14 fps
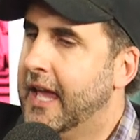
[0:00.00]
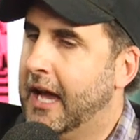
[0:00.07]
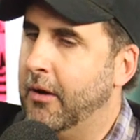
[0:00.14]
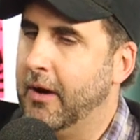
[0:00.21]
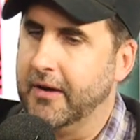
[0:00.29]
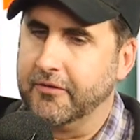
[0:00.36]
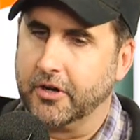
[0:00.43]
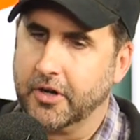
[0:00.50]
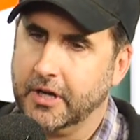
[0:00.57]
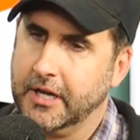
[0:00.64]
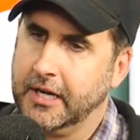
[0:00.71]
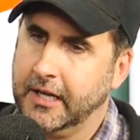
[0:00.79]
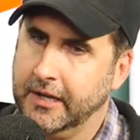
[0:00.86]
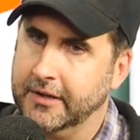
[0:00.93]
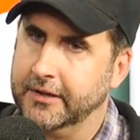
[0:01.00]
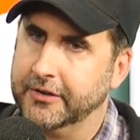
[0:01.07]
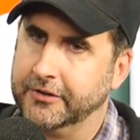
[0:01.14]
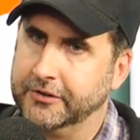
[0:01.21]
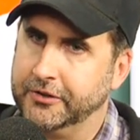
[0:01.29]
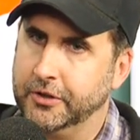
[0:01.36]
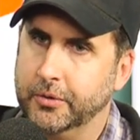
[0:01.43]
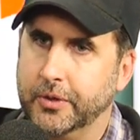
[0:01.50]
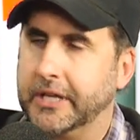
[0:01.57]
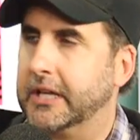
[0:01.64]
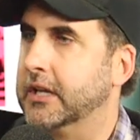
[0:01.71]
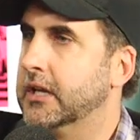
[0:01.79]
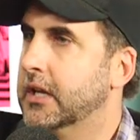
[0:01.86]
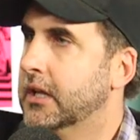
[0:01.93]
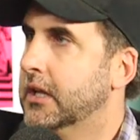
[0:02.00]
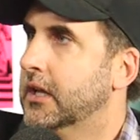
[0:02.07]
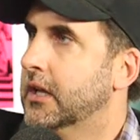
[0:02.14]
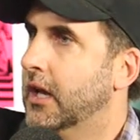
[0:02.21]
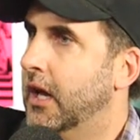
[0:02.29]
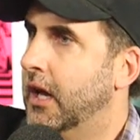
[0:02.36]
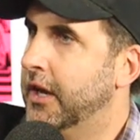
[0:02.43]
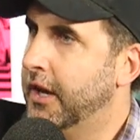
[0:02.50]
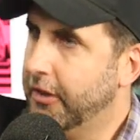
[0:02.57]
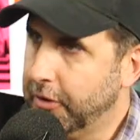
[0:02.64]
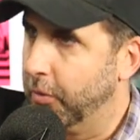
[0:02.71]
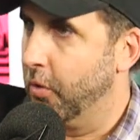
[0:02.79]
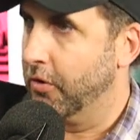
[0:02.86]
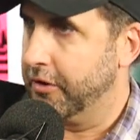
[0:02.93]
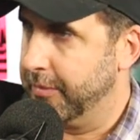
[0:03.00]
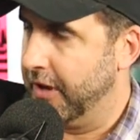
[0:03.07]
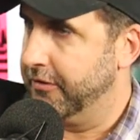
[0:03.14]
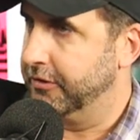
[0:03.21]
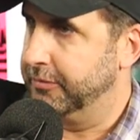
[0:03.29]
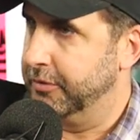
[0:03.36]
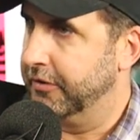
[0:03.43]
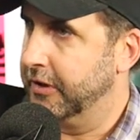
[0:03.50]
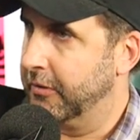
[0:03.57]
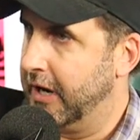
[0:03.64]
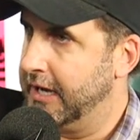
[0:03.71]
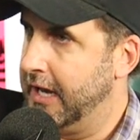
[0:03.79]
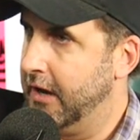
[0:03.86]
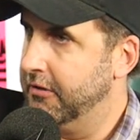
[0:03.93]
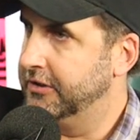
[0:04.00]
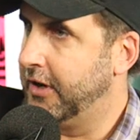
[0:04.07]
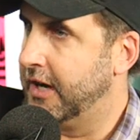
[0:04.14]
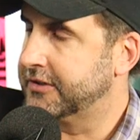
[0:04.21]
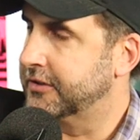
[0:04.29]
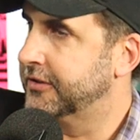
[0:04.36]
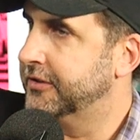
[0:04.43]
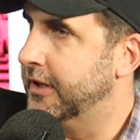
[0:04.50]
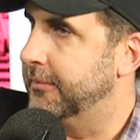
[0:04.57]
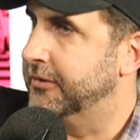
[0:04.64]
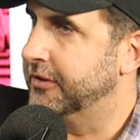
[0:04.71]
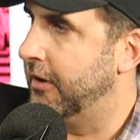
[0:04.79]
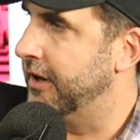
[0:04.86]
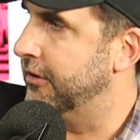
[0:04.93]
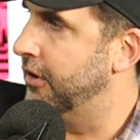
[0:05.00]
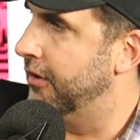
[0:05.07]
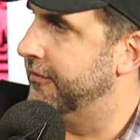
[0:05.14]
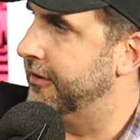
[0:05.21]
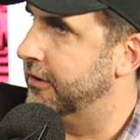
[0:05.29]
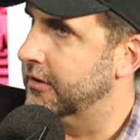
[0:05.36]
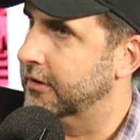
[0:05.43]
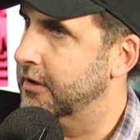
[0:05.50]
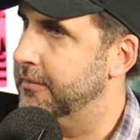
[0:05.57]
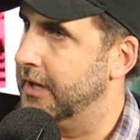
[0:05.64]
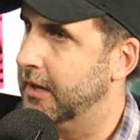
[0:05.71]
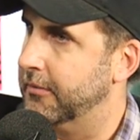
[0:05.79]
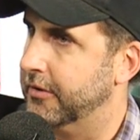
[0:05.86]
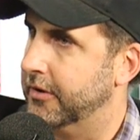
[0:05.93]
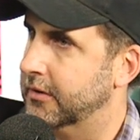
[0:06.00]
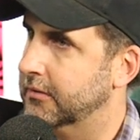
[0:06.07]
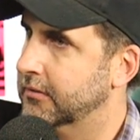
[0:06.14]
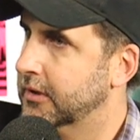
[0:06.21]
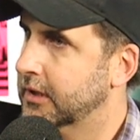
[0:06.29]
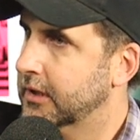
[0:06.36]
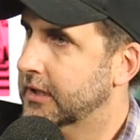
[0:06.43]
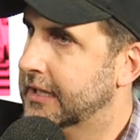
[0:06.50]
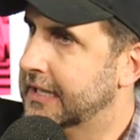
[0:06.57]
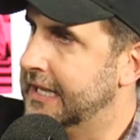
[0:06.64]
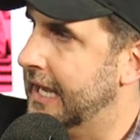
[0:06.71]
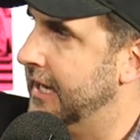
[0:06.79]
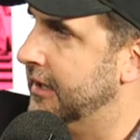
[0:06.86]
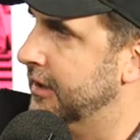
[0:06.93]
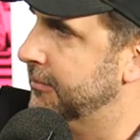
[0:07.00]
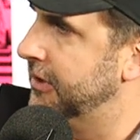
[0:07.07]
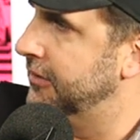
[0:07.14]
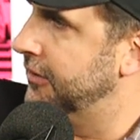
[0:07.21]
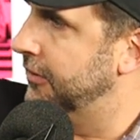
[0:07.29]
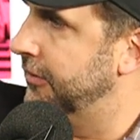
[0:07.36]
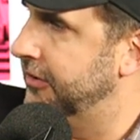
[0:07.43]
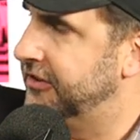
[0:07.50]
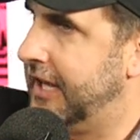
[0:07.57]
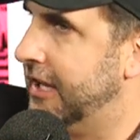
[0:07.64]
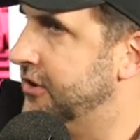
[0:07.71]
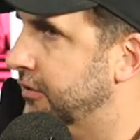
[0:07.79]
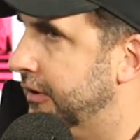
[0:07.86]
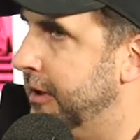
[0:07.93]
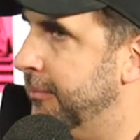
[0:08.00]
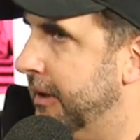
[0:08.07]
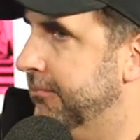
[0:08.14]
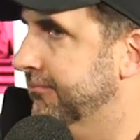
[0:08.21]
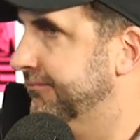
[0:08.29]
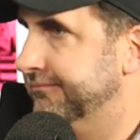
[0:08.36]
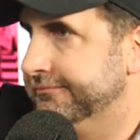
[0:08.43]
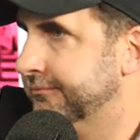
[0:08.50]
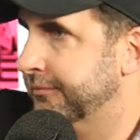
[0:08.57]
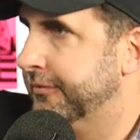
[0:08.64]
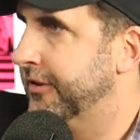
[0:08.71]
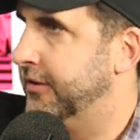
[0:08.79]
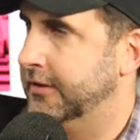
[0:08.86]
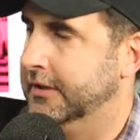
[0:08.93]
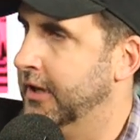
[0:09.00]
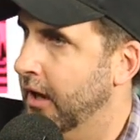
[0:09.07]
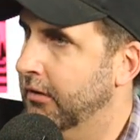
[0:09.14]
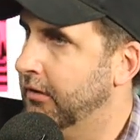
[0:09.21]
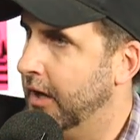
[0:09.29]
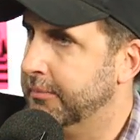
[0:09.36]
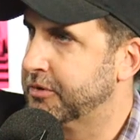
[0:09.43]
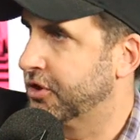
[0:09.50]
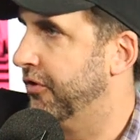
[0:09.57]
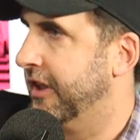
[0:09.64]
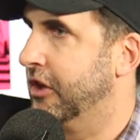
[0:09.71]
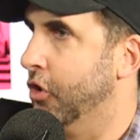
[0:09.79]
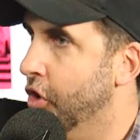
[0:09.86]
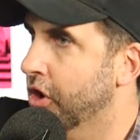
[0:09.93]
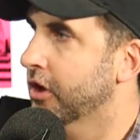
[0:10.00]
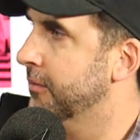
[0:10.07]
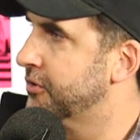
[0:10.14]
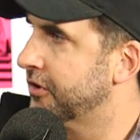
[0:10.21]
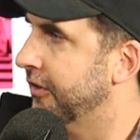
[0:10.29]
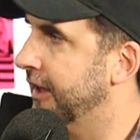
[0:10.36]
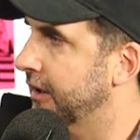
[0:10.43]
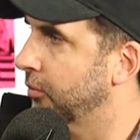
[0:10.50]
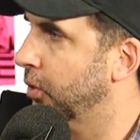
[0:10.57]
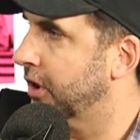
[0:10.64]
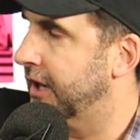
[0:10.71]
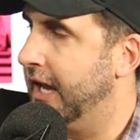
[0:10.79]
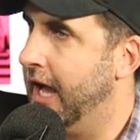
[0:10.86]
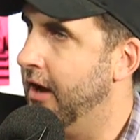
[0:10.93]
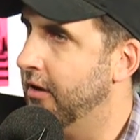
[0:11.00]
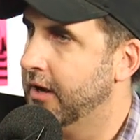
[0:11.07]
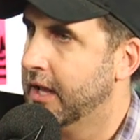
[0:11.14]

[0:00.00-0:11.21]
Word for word: However, he is doing another Warner Brothers movie right now in Doctor Sleep, so I don't know if they're going to be able to get him to do the scheduling, but you know, I'm sure they could. I'm sure they could work it out.